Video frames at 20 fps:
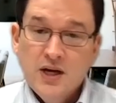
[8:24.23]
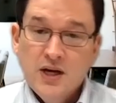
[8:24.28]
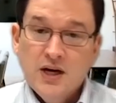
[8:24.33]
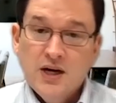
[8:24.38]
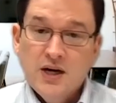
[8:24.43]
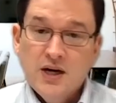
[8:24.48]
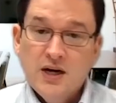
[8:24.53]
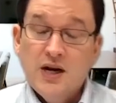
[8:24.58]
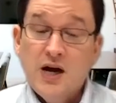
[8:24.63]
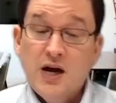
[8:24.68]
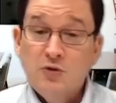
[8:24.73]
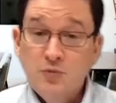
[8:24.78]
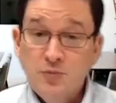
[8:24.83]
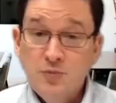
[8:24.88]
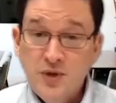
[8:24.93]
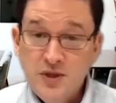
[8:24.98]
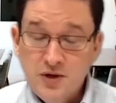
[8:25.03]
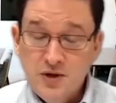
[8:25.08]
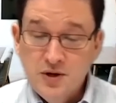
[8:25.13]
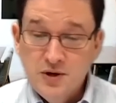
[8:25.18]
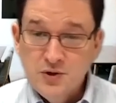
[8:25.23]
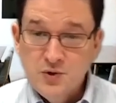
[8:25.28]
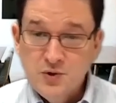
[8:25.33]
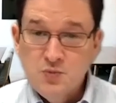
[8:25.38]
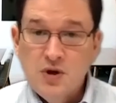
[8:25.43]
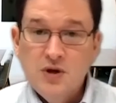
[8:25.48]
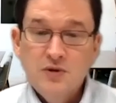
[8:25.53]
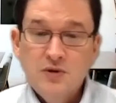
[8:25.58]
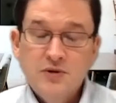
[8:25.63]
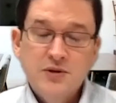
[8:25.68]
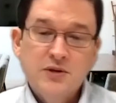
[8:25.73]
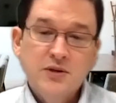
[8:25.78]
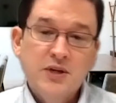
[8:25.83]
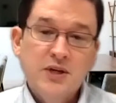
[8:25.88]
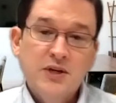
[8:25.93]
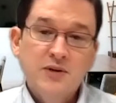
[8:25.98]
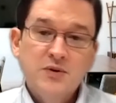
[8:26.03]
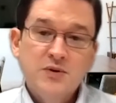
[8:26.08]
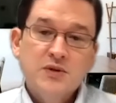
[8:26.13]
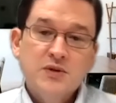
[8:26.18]
I will be there as well to
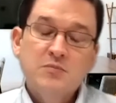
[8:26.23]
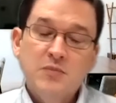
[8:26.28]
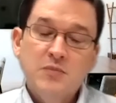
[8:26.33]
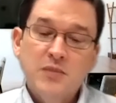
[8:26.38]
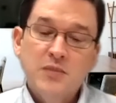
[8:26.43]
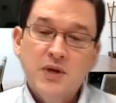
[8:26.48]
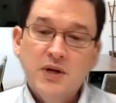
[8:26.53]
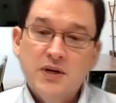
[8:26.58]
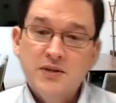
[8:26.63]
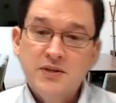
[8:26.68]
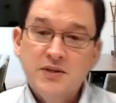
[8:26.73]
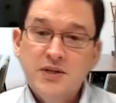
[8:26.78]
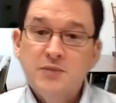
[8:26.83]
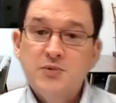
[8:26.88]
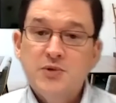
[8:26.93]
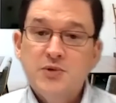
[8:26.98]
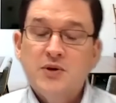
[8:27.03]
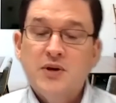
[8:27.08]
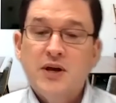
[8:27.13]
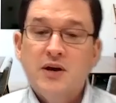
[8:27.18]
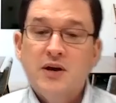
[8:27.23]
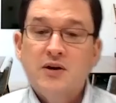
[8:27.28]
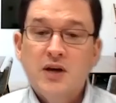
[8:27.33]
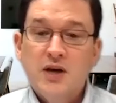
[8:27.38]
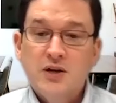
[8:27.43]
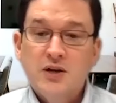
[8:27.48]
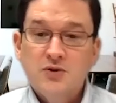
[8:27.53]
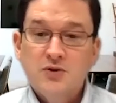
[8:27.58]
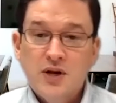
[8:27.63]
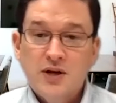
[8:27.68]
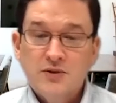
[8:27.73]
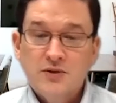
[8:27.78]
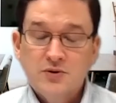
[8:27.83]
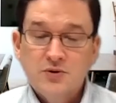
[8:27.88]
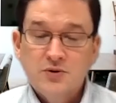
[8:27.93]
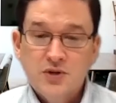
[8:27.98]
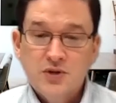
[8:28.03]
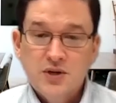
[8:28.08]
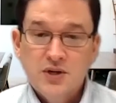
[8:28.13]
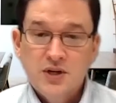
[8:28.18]
give some tips on how
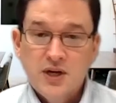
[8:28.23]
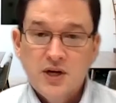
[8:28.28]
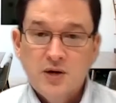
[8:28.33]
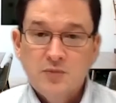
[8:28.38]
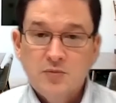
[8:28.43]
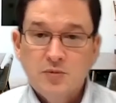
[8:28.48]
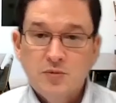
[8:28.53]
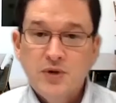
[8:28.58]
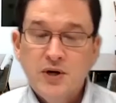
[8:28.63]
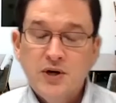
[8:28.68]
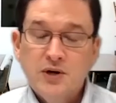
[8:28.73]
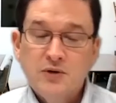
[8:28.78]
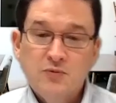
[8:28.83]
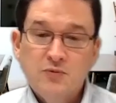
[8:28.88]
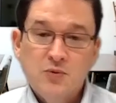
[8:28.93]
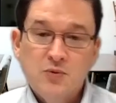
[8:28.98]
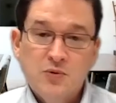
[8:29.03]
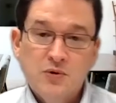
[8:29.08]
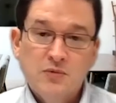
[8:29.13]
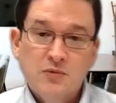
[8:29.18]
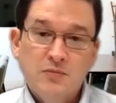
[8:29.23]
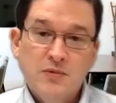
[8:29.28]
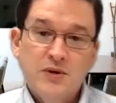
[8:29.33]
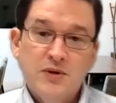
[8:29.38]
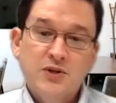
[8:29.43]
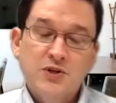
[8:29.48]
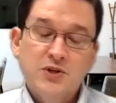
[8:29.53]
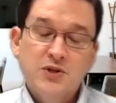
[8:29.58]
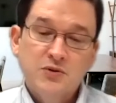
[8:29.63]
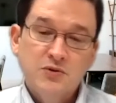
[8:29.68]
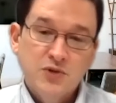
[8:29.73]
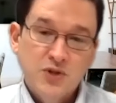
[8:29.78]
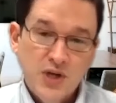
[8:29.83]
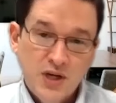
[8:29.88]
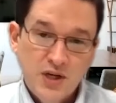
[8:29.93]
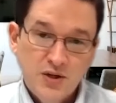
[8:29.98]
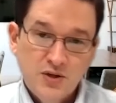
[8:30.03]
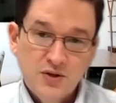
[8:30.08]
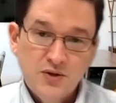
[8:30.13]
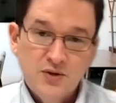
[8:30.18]
contractors can kind of prepare for additional
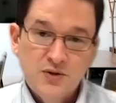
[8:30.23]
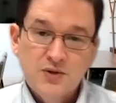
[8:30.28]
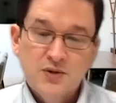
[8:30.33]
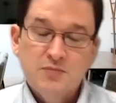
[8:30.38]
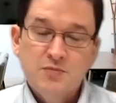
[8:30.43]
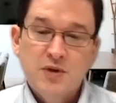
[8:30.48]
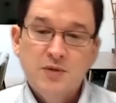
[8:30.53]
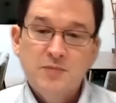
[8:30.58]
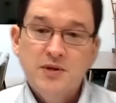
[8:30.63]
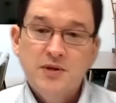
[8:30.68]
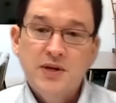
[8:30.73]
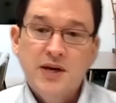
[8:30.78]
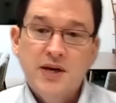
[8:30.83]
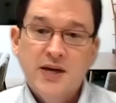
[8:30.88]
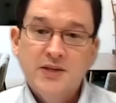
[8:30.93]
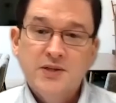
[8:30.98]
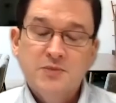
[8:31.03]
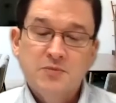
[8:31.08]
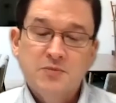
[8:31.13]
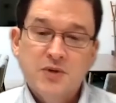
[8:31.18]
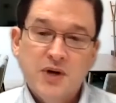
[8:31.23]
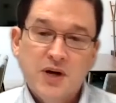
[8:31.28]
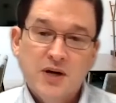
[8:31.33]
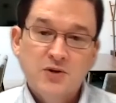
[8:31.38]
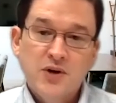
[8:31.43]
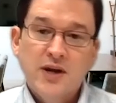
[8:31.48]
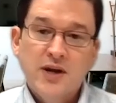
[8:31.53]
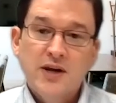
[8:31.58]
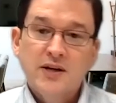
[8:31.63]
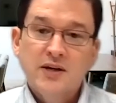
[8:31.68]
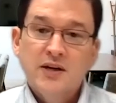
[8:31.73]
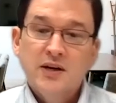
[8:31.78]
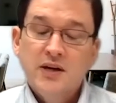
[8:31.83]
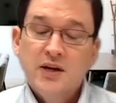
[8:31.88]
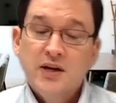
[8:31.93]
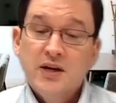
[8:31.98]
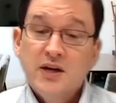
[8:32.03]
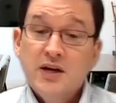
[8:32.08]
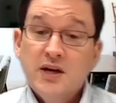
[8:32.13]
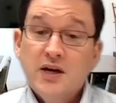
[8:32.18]
changes and maybe add some contract
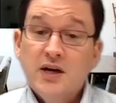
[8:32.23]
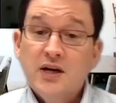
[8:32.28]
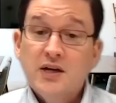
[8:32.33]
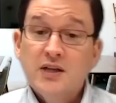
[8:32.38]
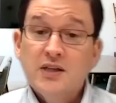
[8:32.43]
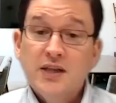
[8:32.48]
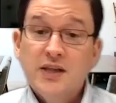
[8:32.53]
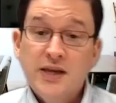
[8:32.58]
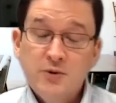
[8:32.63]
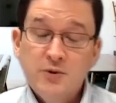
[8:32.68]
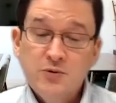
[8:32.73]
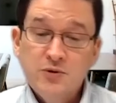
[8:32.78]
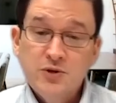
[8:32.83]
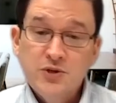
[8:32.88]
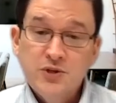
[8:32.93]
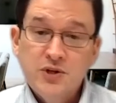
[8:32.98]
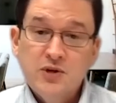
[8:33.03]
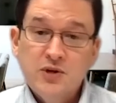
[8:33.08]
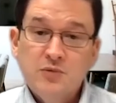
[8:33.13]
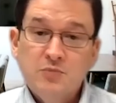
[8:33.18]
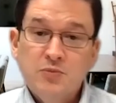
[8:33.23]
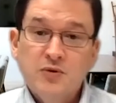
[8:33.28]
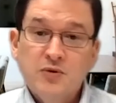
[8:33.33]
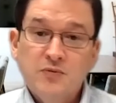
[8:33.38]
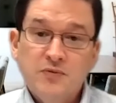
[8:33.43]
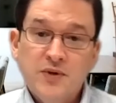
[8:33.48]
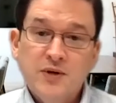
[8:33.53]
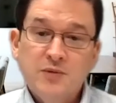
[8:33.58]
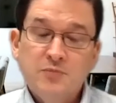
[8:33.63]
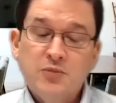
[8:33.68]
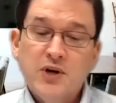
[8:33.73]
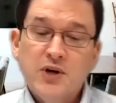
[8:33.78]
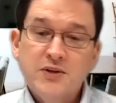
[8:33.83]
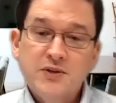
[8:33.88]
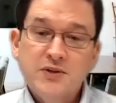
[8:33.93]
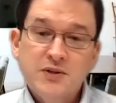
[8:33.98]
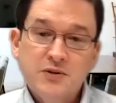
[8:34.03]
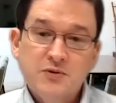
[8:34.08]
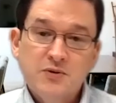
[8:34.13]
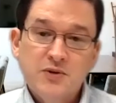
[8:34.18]
language to help prevent
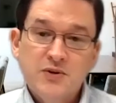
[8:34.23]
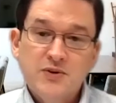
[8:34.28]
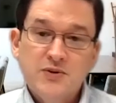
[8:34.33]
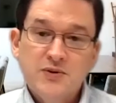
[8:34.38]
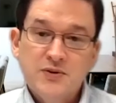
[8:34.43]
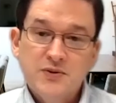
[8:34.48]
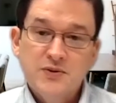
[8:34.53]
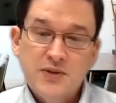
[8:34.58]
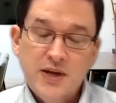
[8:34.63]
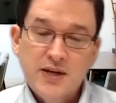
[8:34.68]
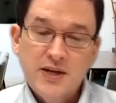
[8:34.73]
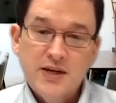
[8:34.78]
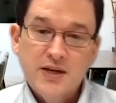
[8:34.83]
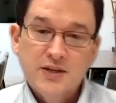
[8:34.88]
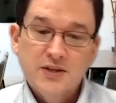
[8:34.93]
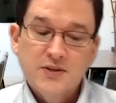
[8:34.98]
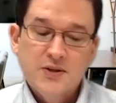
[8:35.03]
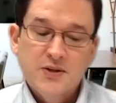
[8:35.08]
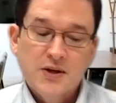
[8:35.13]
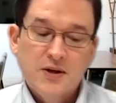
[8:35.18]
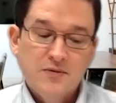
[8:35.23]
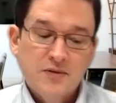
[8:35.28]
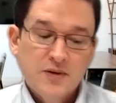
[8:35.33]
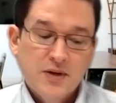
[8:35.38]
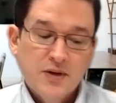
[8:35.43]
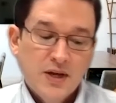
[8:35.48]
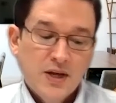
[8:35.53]
price increases, that kind of stuff.